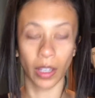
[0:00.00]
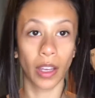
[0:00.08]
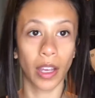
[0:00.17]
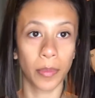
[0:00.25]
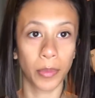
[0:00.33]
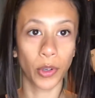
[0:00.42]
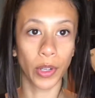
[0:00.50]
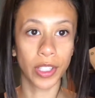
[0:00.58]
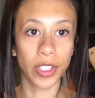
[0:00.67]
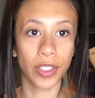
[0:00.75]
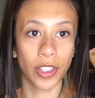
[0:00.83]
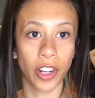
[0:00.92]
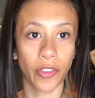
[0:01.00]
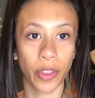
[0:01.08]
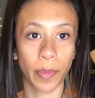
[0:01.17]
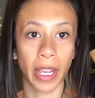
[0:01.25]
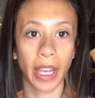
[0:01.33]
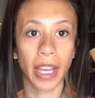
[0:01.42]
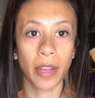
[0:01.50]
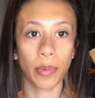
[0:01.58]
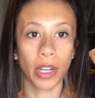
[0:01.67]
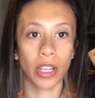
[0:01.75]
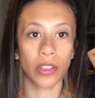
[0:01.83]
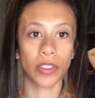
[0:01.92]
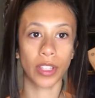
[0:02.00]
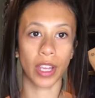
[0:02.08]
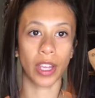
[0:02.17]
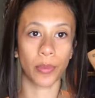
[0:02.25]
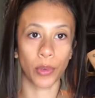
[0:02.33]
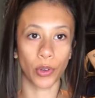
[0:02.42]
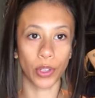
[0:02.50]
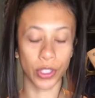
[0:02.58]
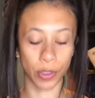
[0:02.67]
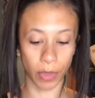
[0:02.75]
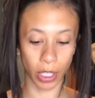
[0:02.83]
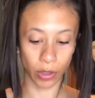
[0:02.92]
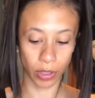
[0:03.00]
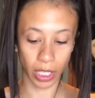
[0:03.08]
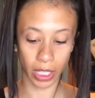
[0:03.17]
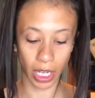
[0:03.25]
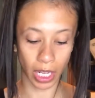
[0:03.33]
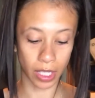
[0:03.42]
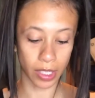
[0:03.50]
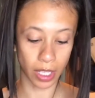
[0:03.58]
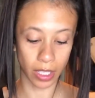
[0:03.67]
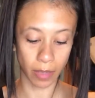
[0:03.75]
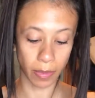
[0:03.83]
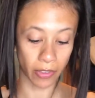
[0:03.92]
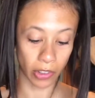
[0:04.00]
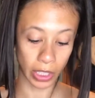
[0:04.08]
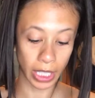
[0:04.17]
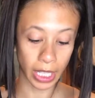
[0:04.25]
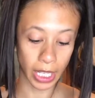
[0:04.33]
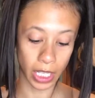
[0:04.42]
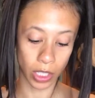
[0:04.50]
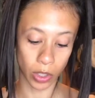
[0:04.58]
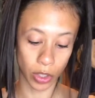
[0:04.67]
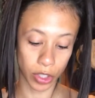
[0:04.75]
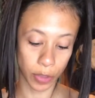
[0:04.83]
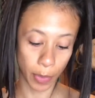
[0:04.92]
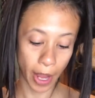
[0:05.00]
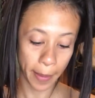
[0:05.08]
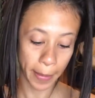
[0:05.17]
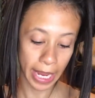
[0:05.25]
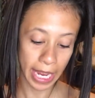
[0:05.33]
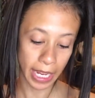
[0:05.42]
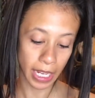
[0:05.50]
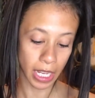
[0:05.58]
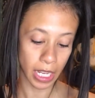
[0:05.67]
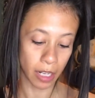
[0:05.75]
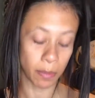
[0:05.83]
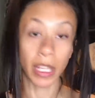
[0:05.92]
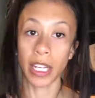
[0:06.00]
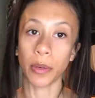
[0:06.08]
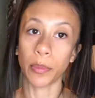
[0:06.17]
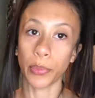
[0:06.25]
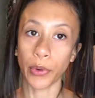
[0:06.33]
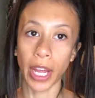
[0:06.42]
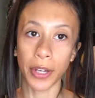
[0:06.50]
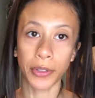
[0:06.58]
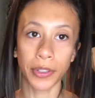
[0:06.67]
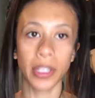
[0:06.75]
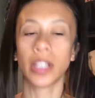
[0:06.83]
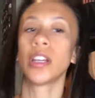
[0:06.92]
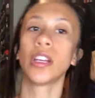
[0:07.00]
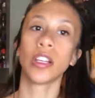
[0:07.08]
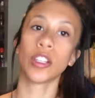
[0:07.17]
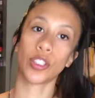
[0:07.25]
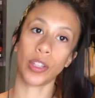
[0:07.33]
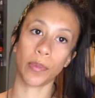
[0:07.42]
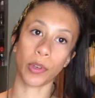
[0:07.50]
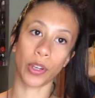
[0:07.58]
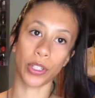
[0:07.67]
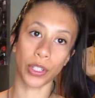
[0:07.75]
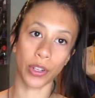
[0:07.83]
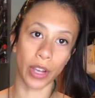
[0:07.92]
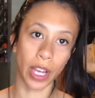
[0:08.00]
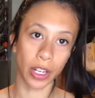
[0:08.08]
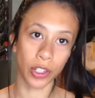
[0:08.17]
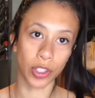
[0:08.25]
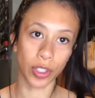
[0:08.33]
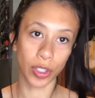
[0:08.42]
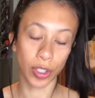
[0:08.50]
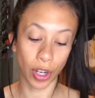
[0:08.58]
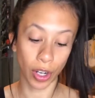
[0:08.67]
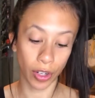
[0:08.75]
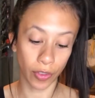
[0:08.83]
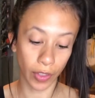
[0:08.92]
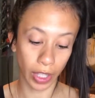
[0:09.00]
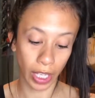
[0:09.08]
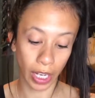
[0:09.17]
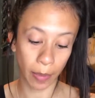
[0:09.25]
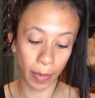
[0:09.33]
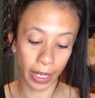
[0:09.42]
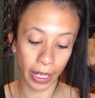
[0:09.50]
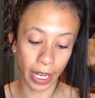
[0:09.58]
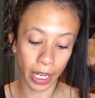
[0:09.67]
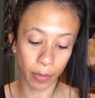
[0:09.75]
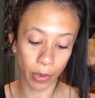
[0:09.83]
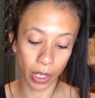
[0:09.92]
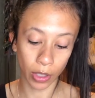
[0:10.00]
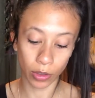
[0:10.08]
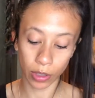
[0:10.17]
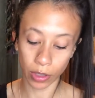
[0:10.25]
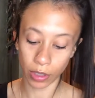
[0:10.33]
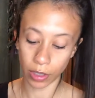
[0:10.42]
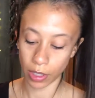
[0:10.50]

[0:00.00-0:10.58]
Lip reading: I'm going to start off with my eyebrows. I am going to be using the Anastasia Beverly Hills pomade in medium brown. So I'm going to go ahead and just start filling in my eyebrows.